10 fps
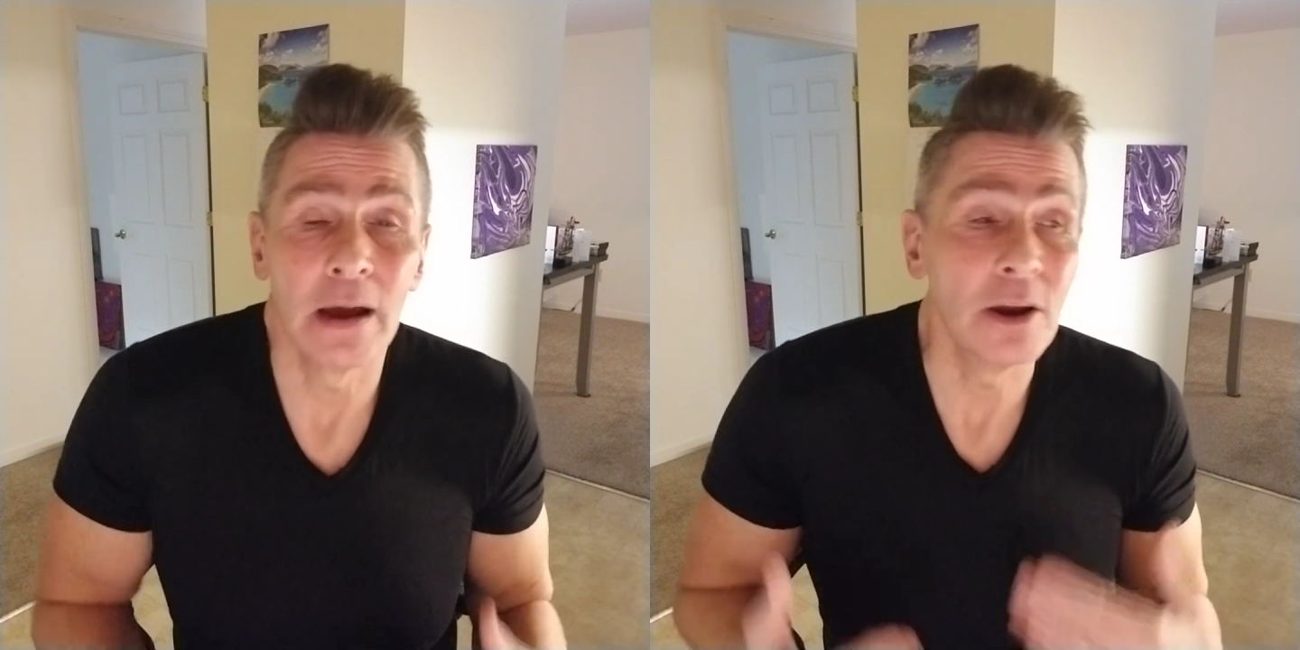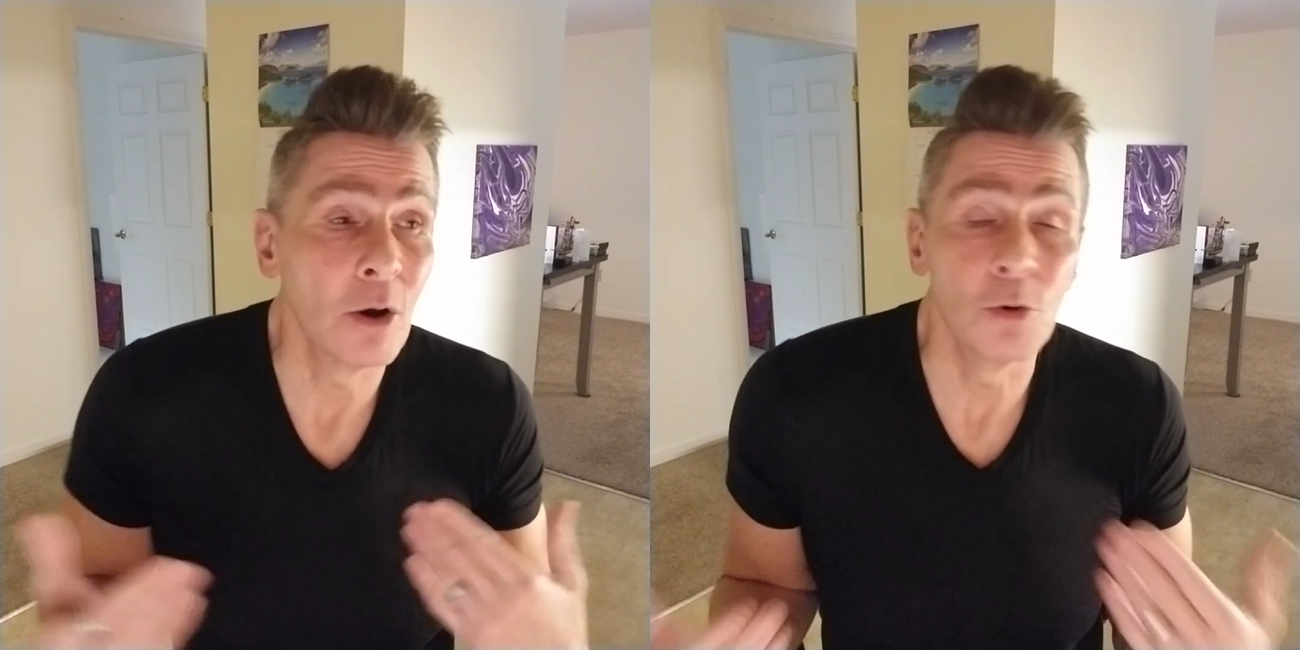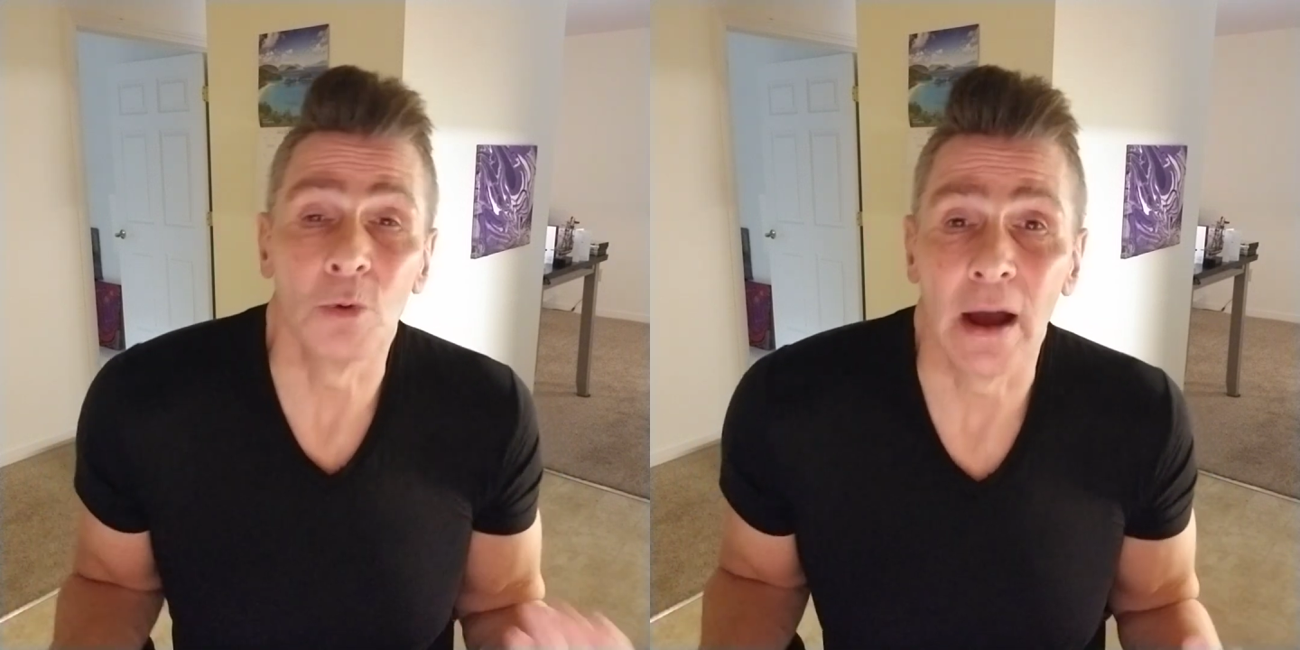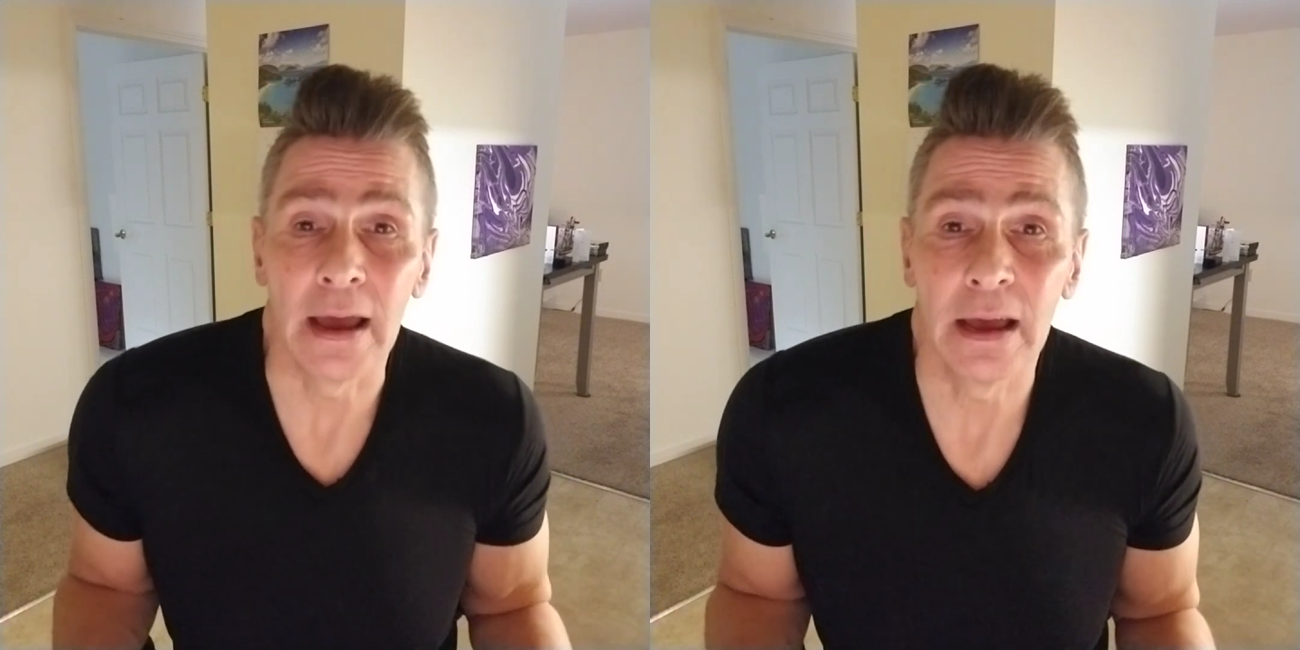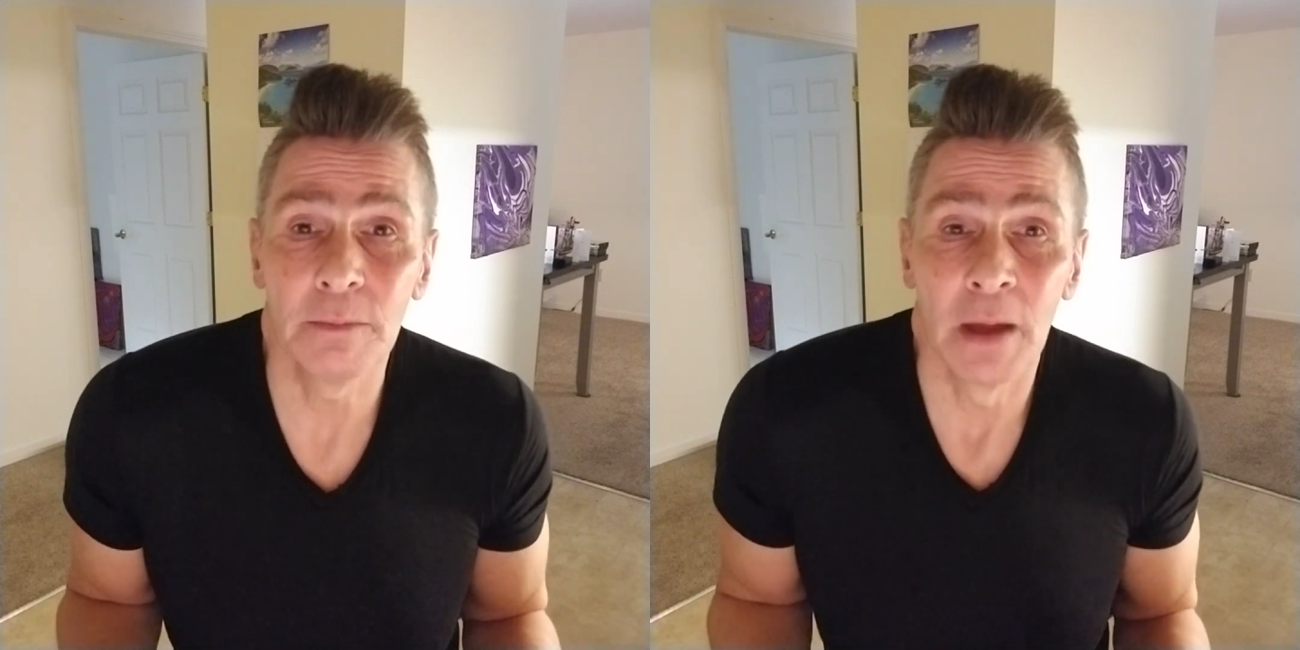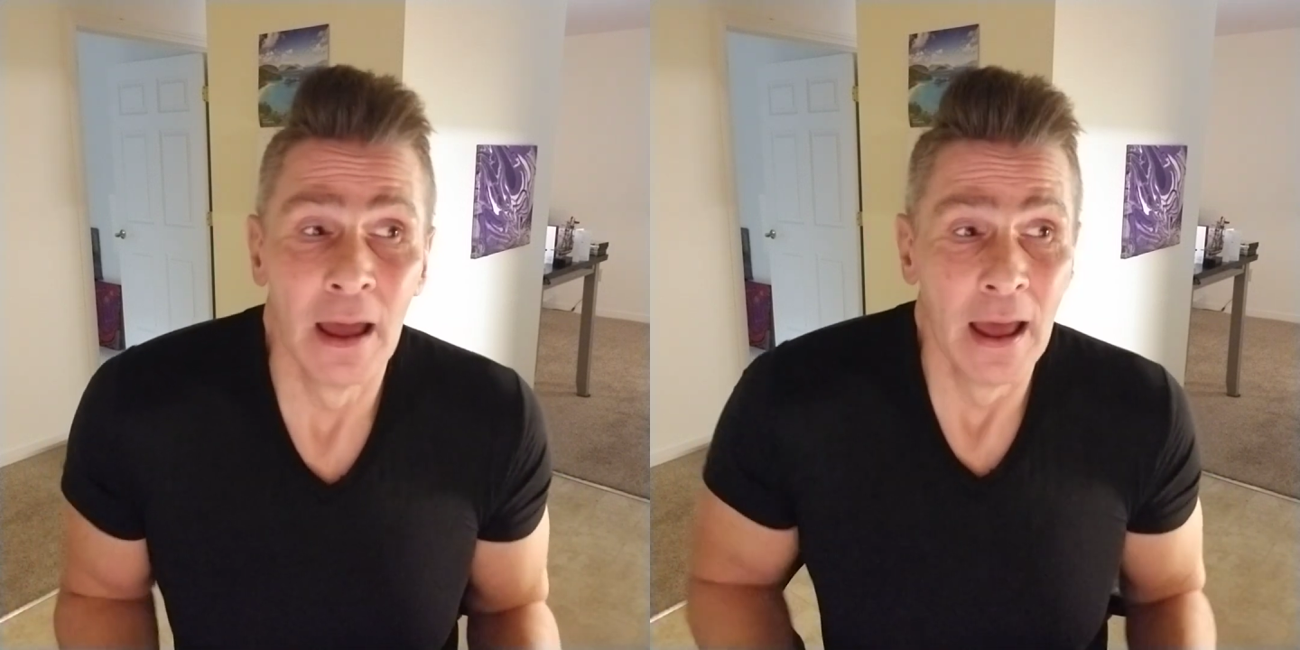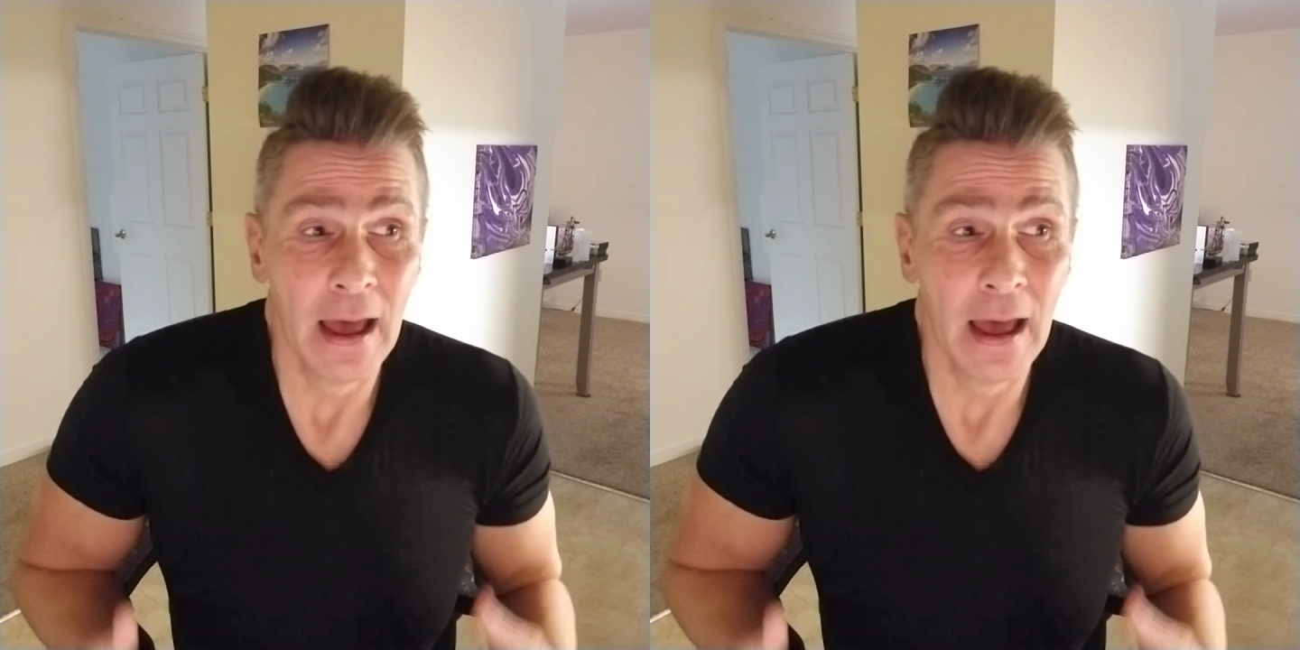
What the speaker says: I know who I am,